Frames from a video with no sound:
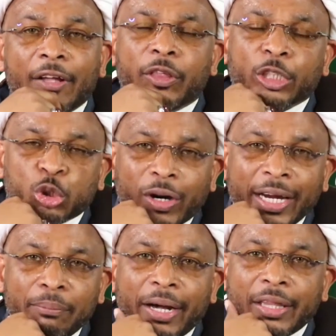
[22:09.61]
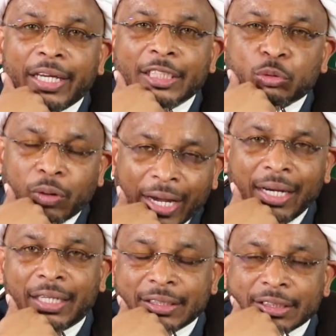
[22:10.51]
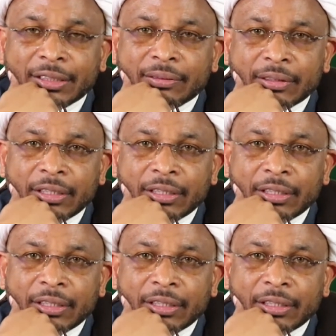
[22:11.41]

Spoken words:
they're trained by the Israelis.